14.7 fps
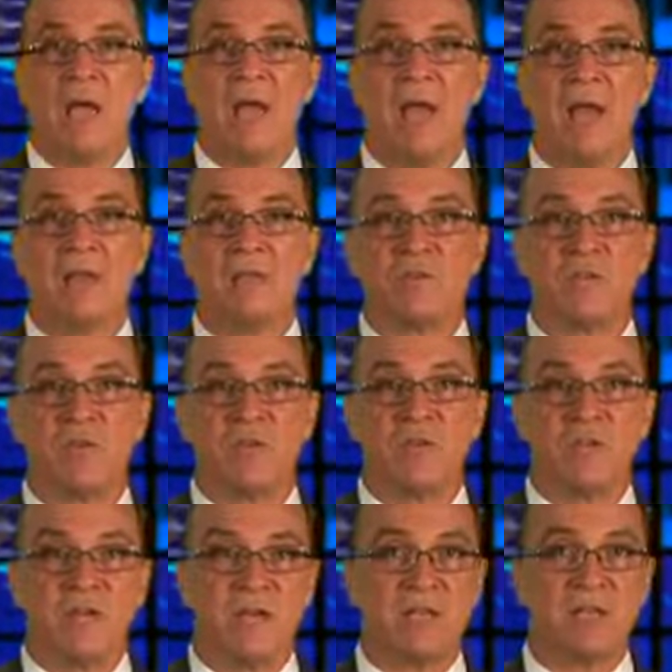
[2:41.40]
And of course
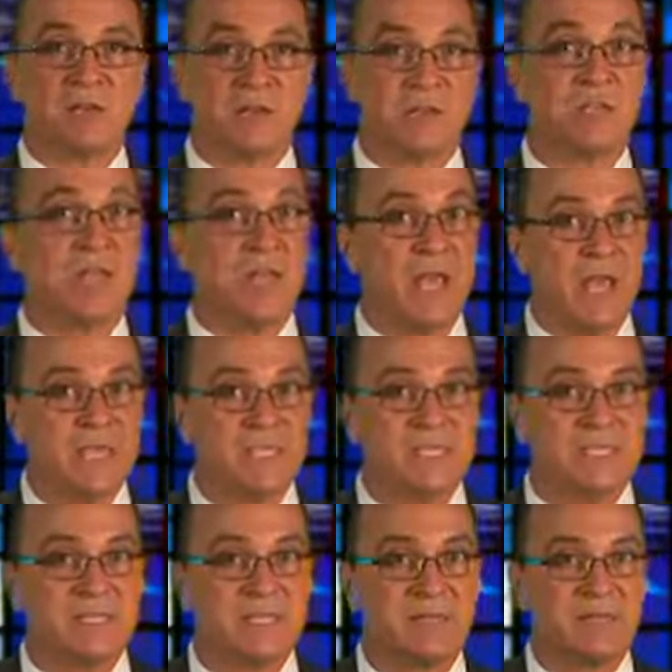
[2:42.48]
the answer is
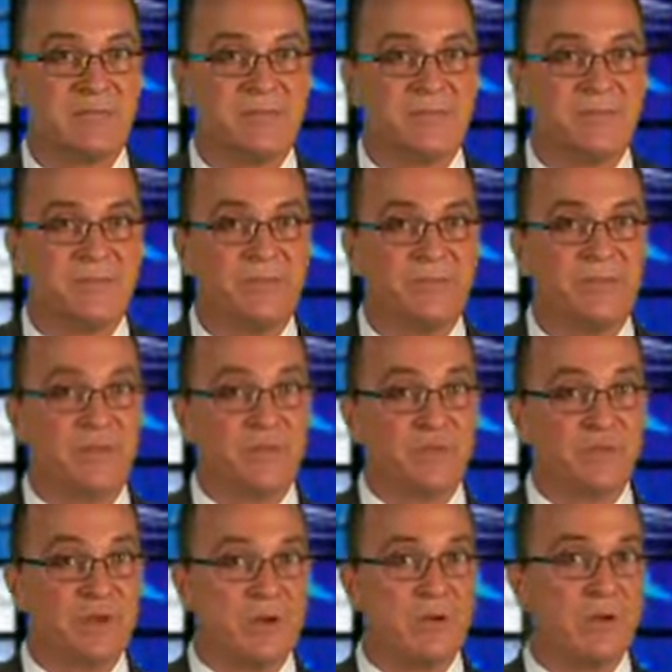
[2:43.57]
yes, it's
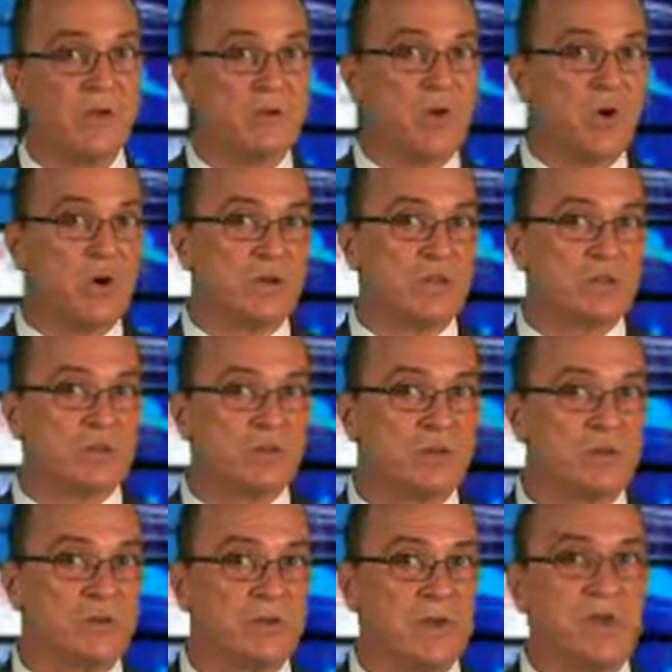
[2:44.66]
free. Well, of course.
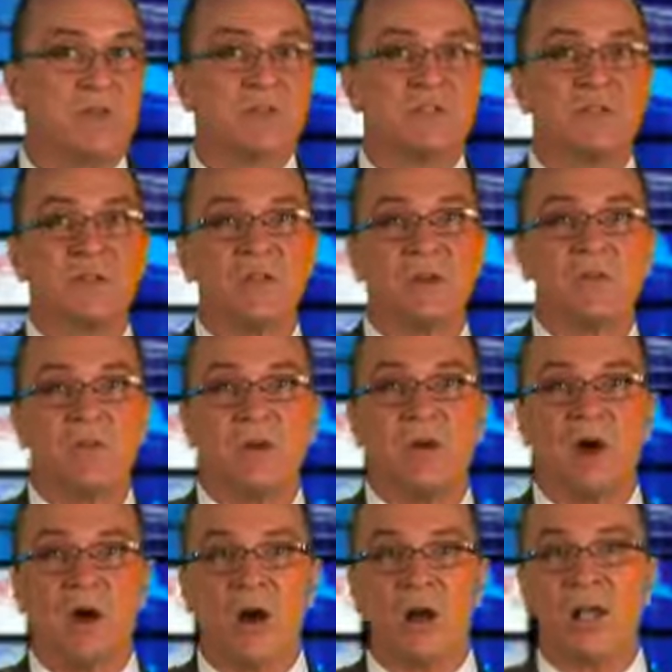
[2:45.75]
So they went
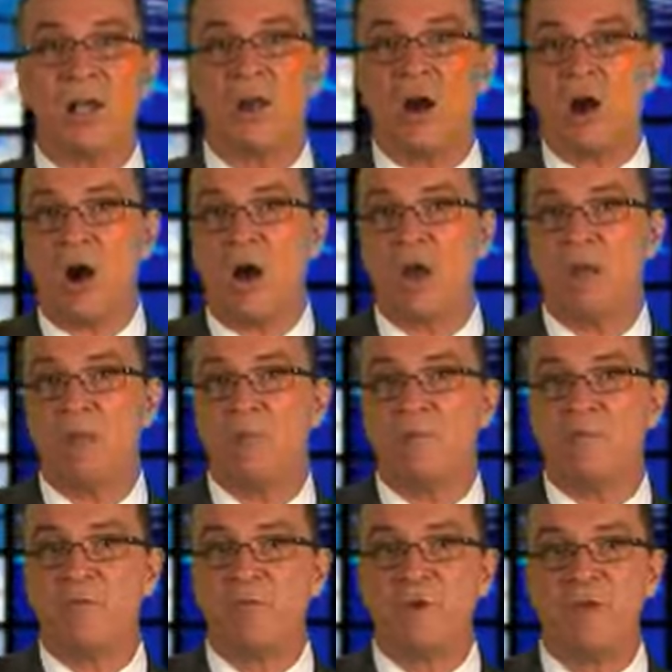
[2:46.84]
on, and
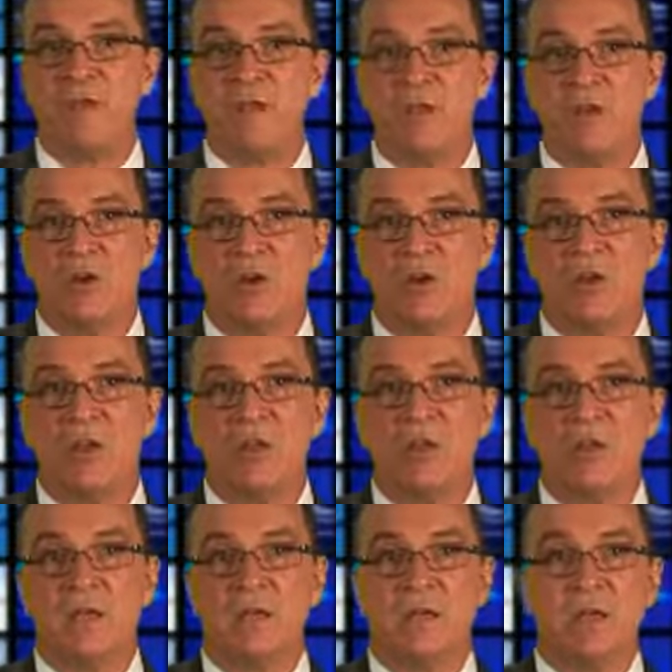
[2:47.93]
before they knew it,
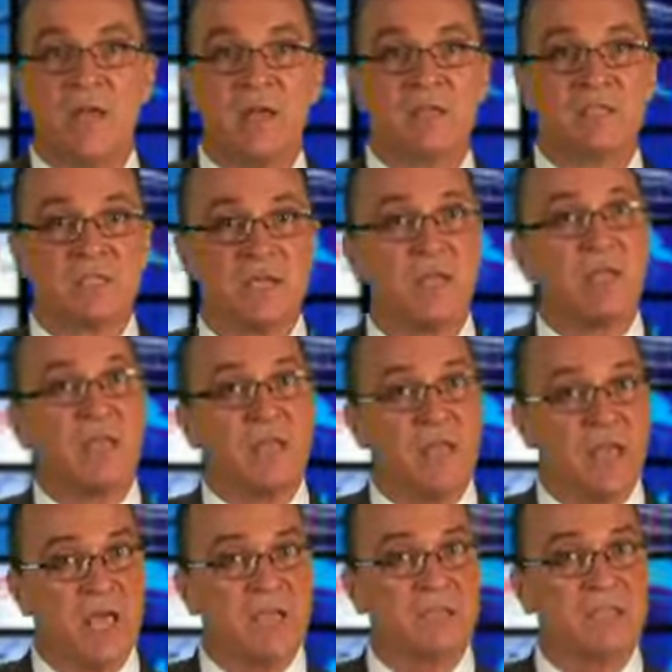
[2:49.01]
they had said
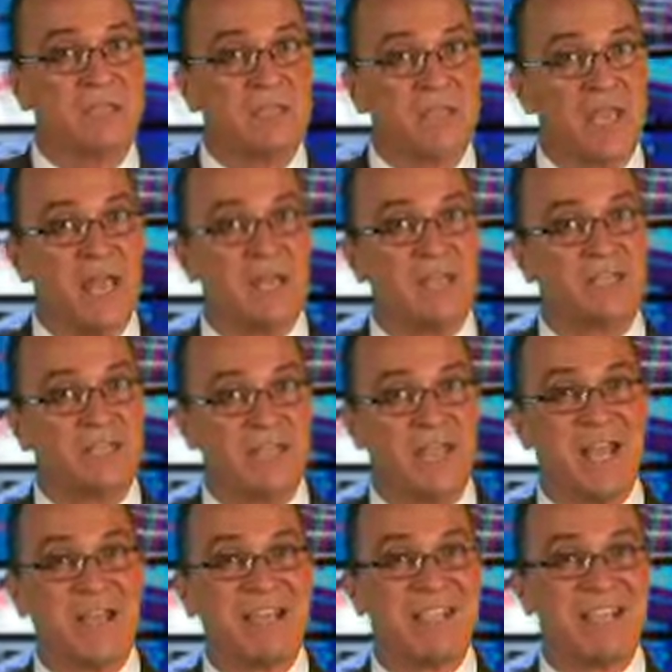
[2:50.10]
yes, yes,
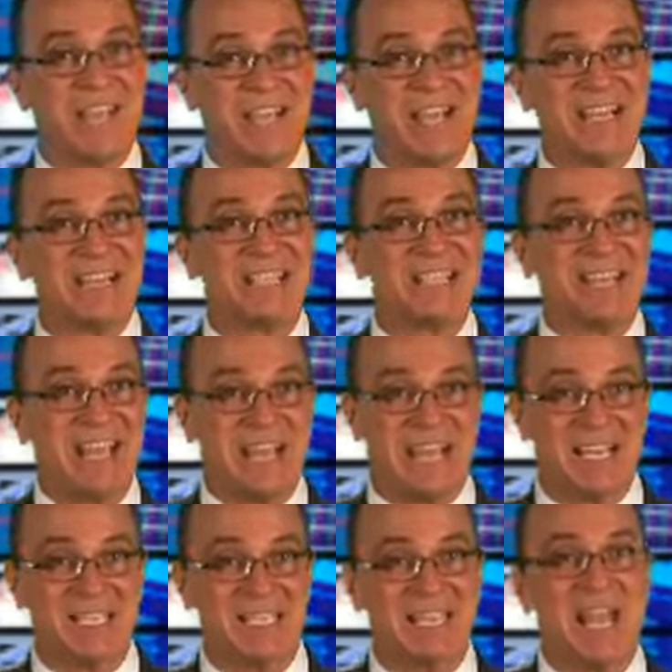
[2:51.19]
yes, yes,
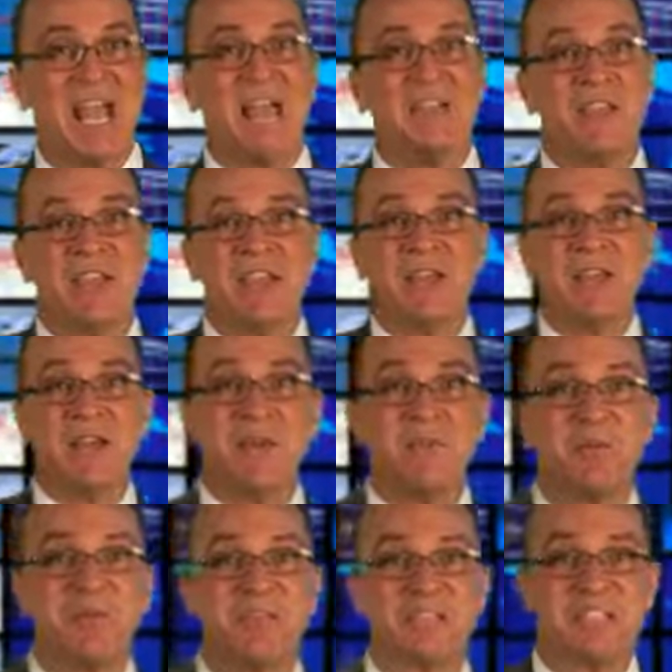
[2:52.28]
yes, and they ended
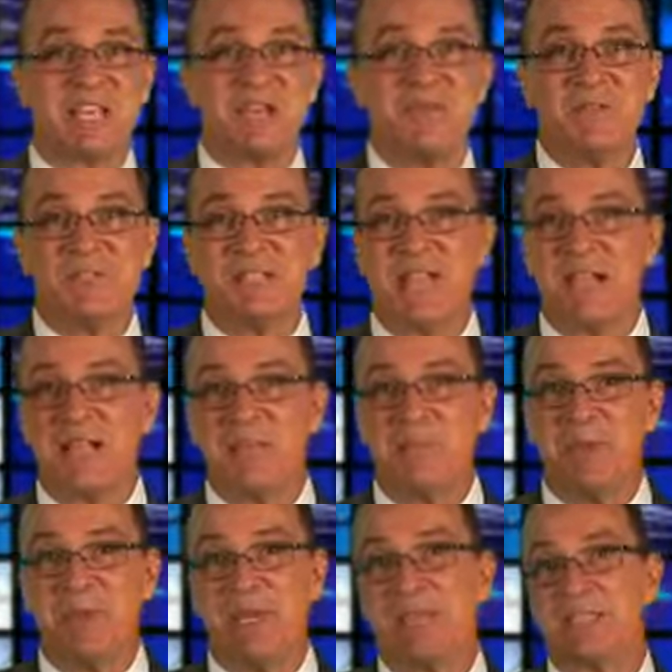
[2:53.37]
up with a set of
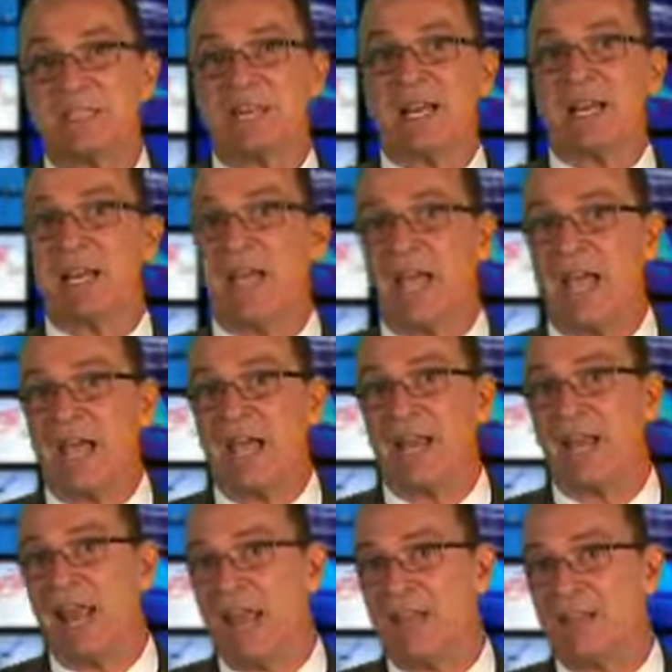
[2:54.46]
encyclopedias and
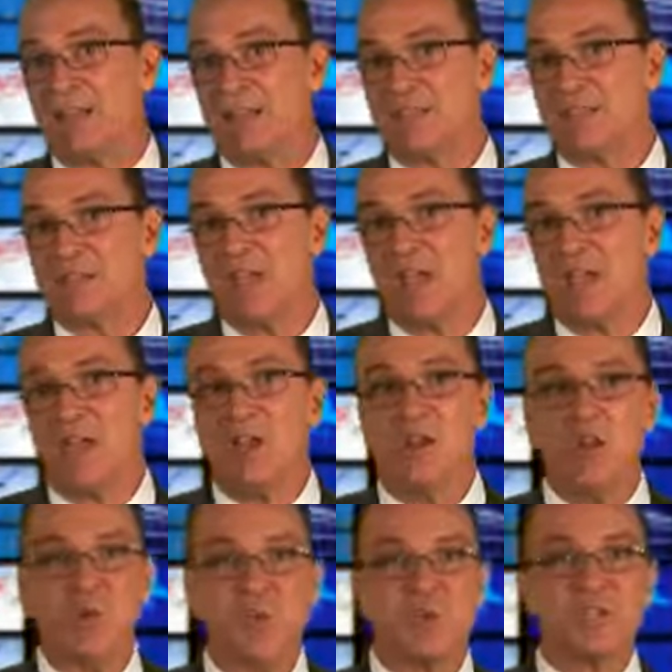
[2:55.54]
an atlas and
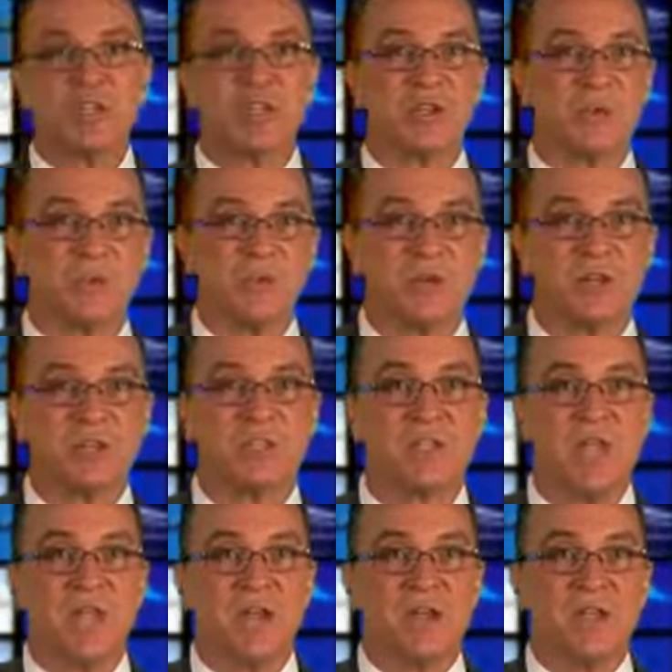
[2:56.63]
numerous other books,
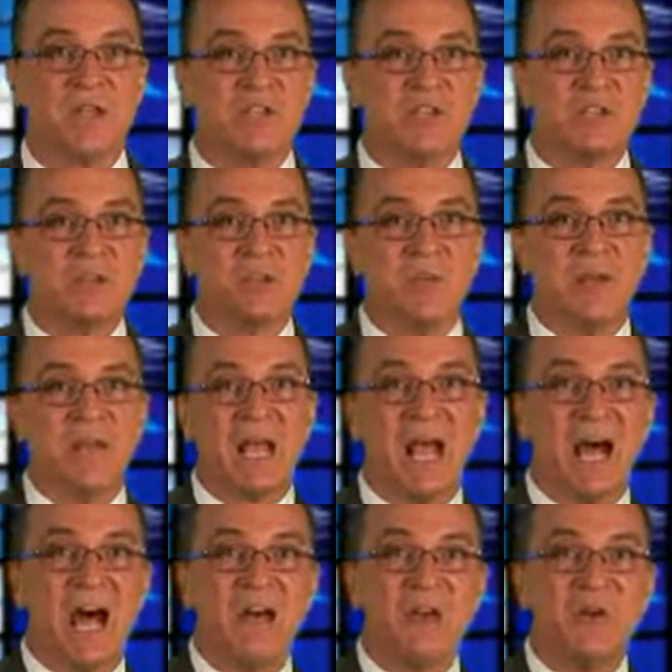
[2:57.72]
and they just spent
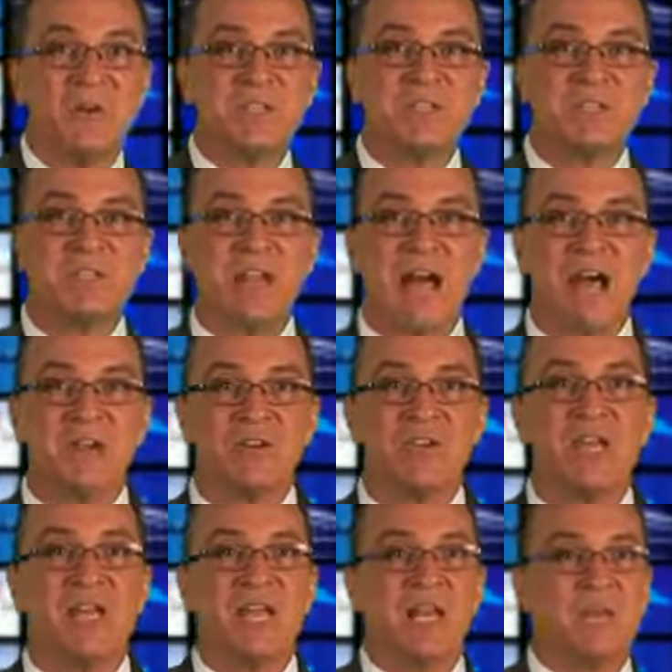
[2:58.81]
hundreds of dollars,
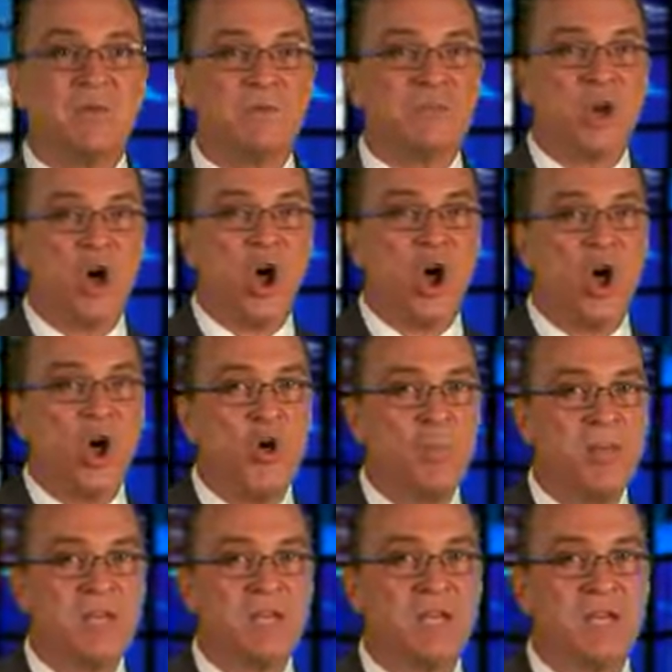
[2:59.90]
and it was all
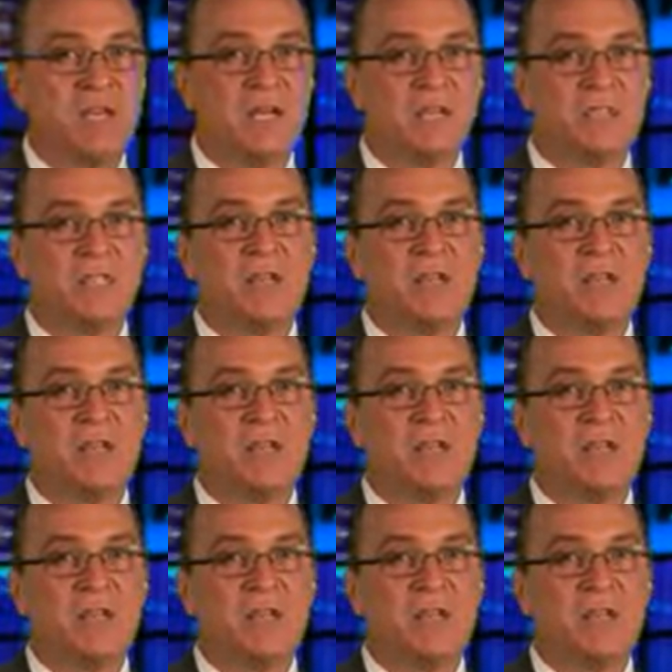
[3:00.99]
because